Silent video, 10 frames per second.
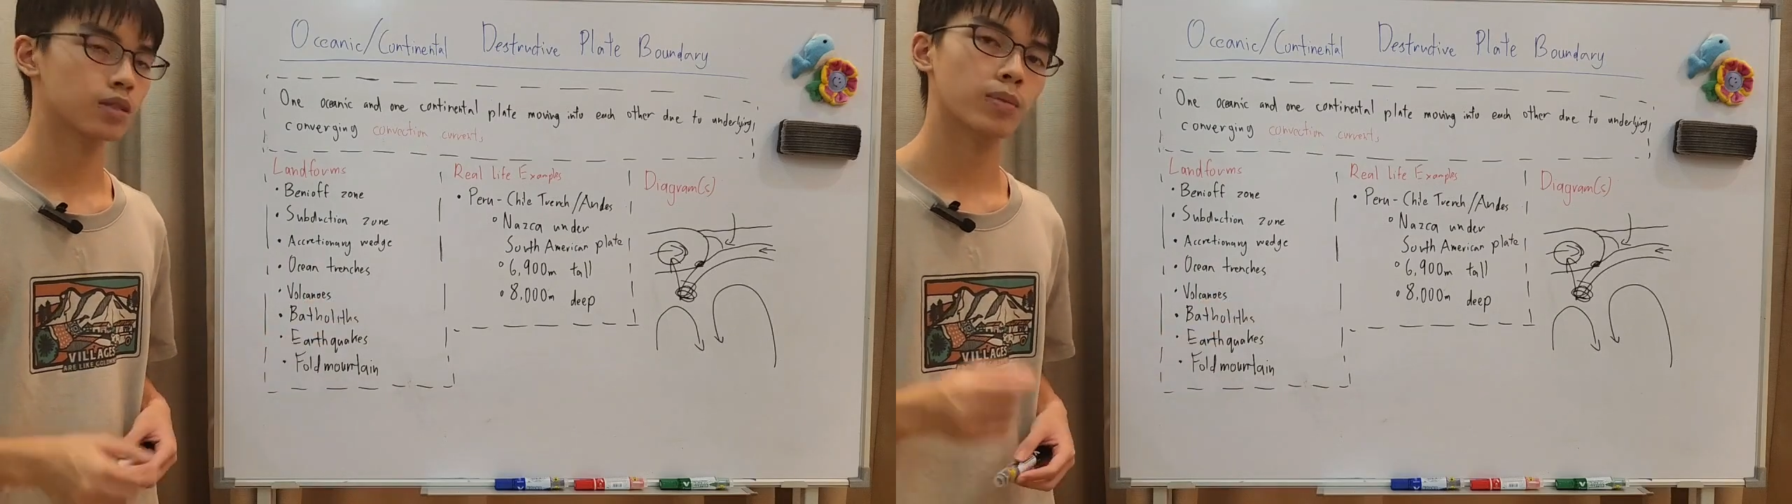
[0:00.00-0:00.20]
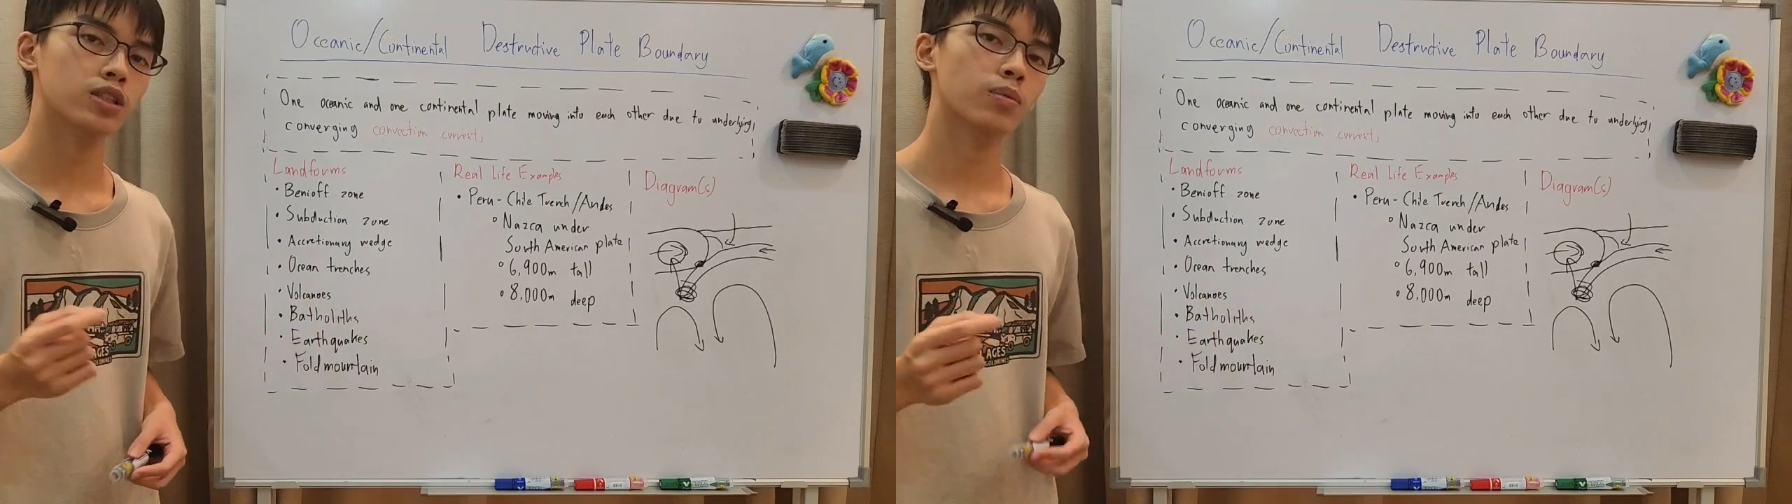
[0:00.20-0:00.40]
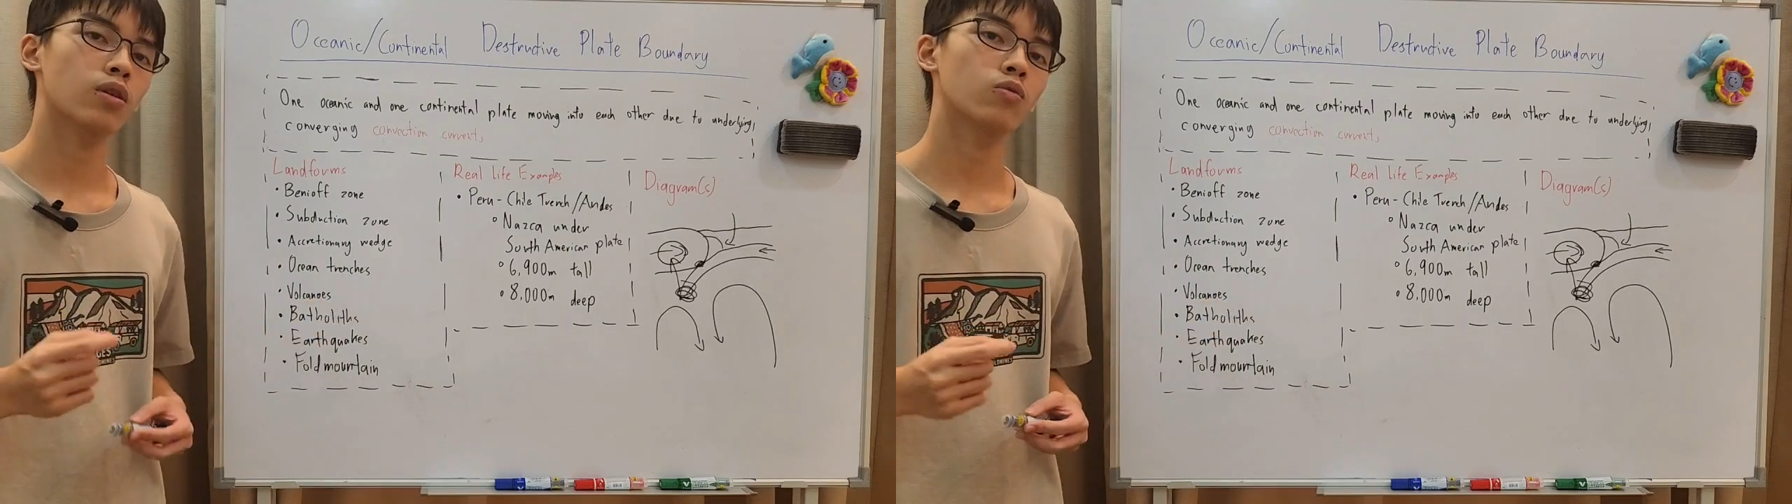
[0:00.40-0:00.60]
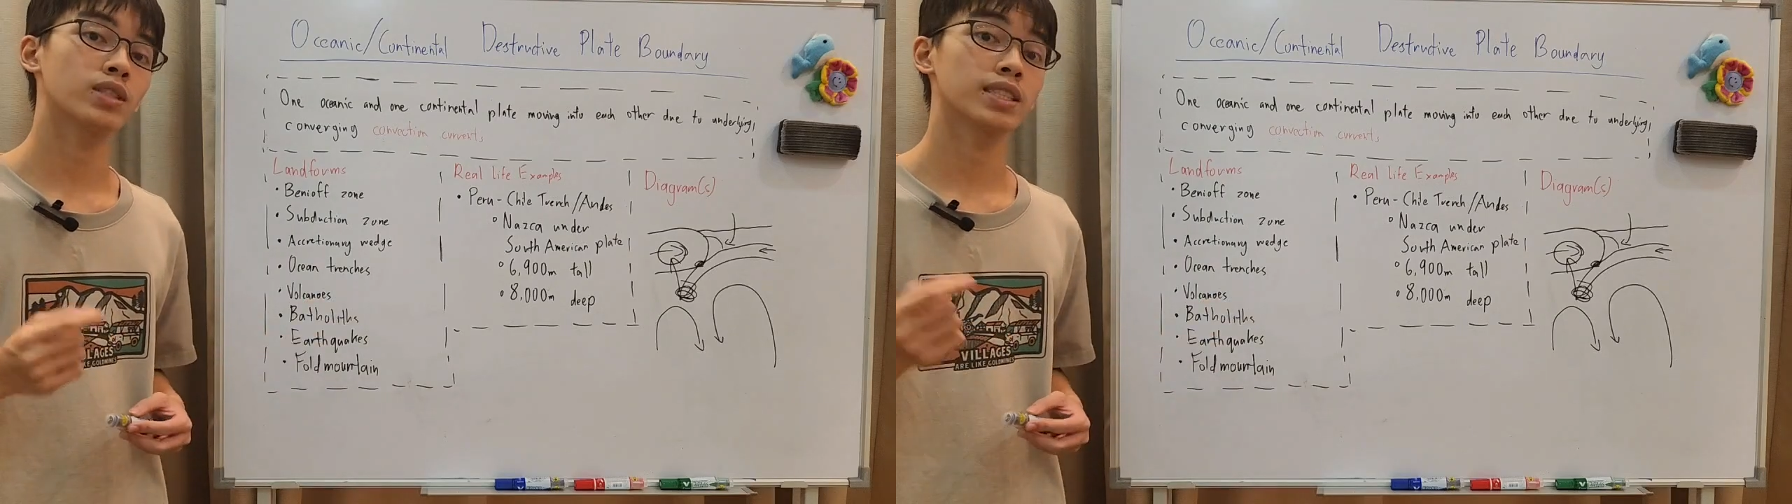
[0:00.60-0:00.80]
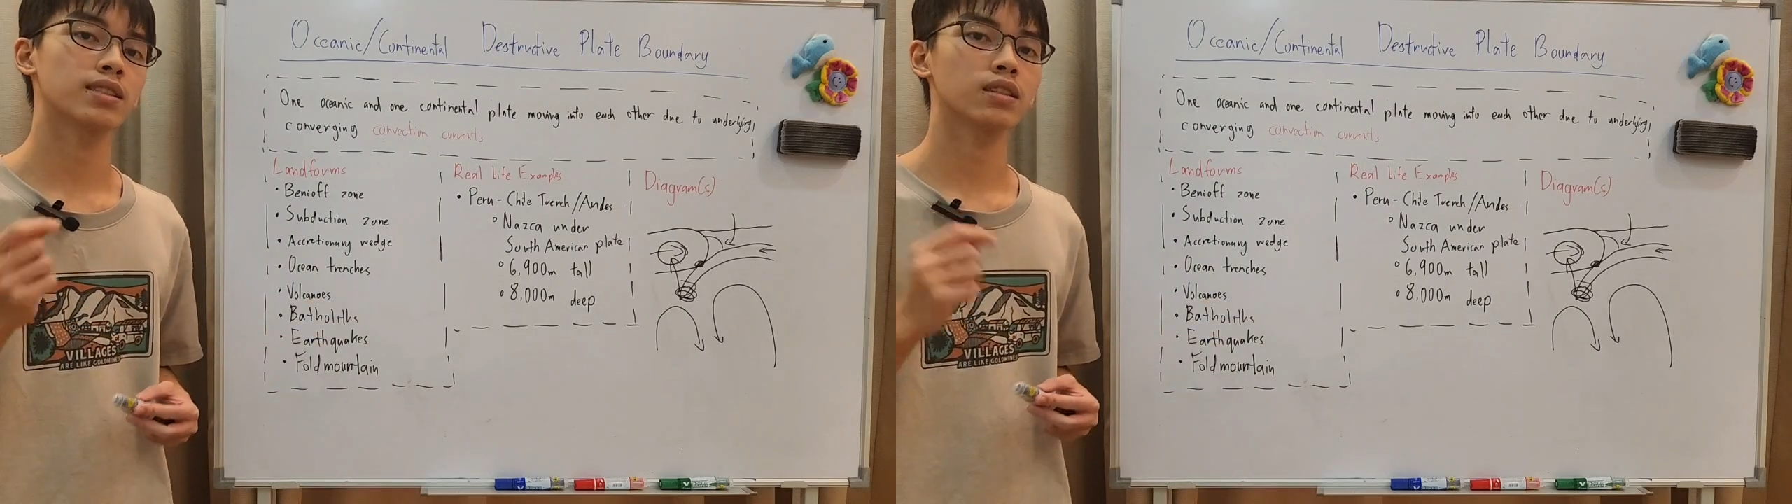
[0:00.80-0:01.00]
it's much more
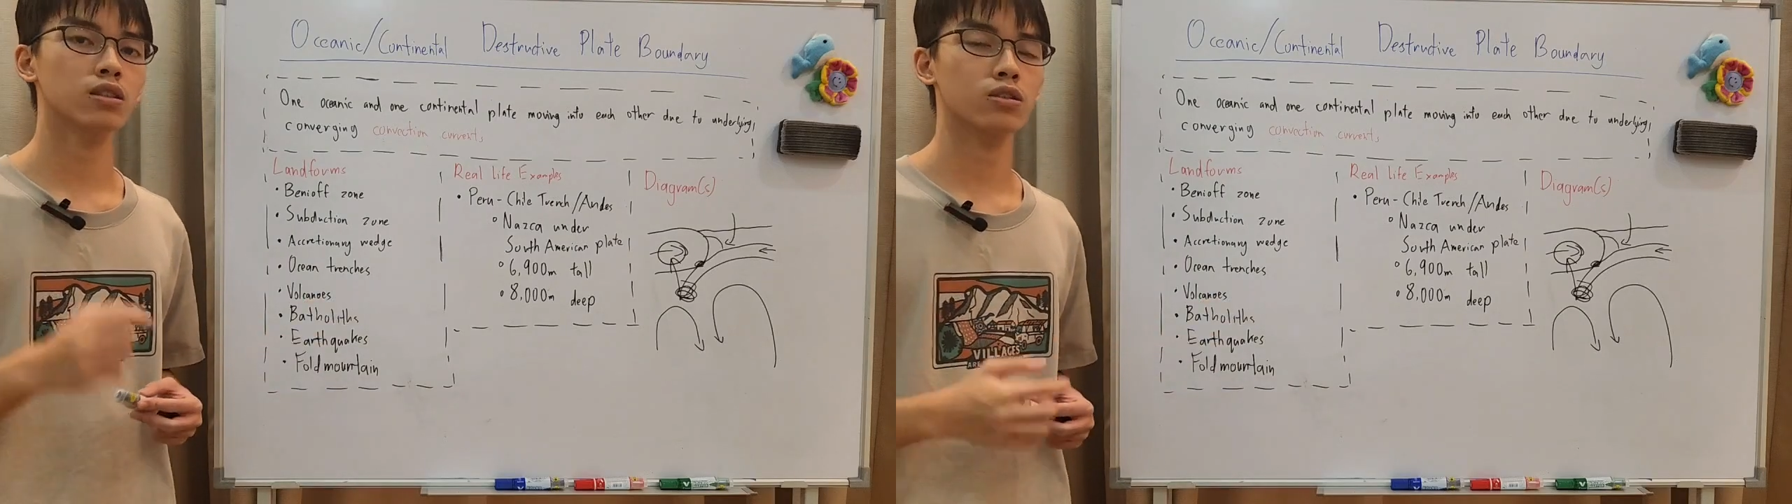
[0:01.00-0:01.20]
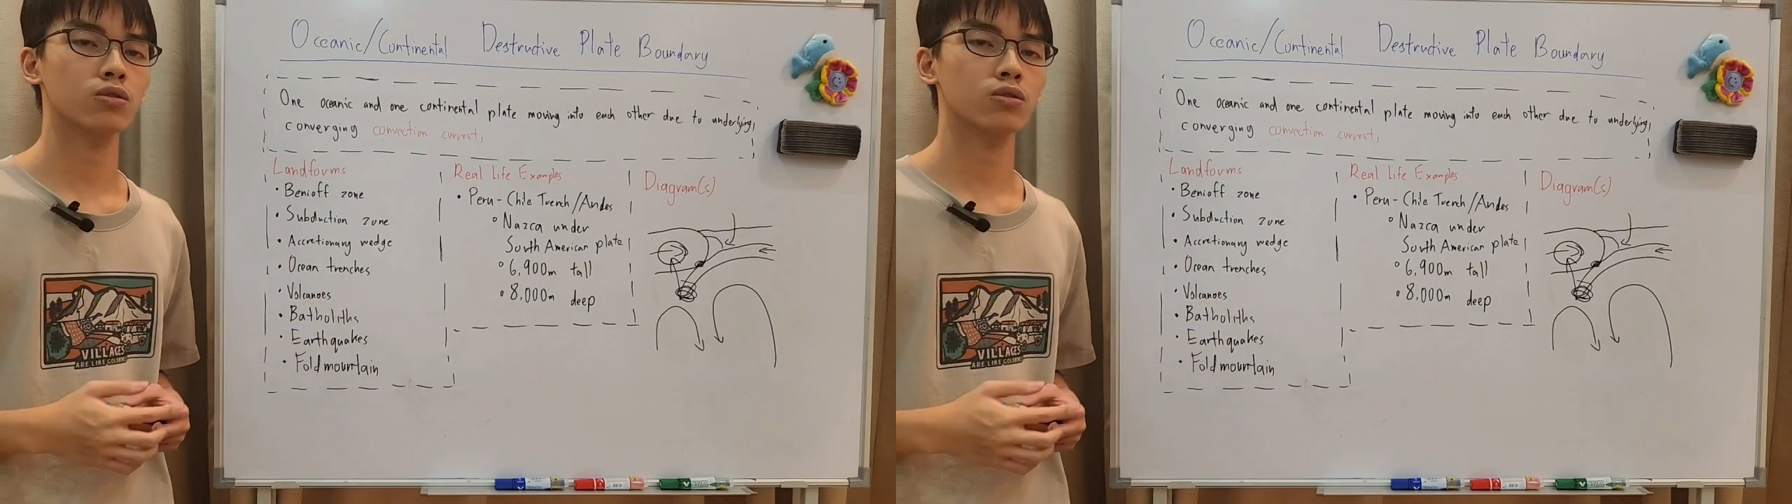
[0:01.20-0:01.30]
resistant